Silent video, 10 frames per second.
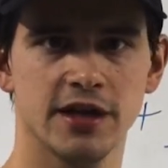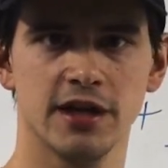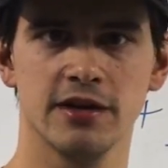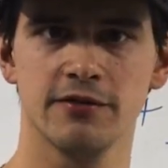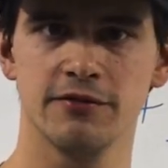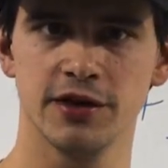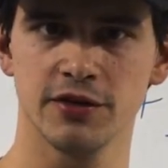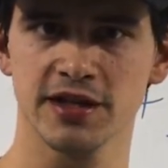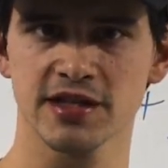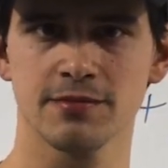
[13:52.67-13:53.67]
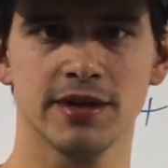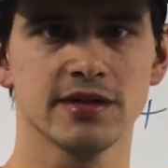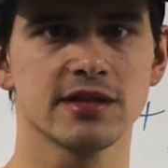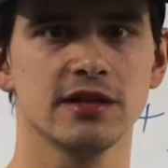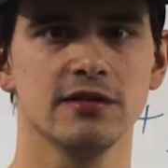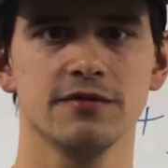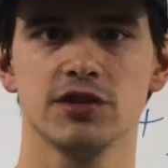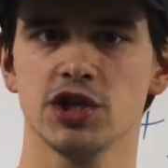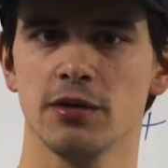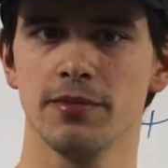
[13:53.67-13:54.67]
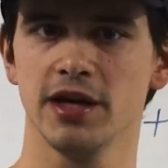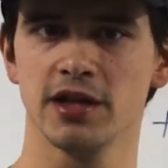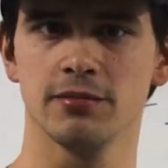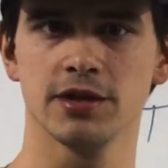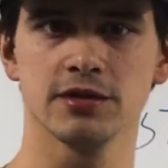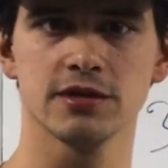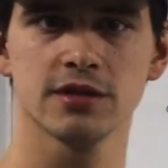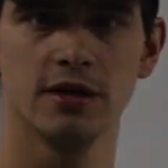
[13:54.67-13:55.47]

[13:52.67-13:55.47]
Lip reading: a very expensive jump element.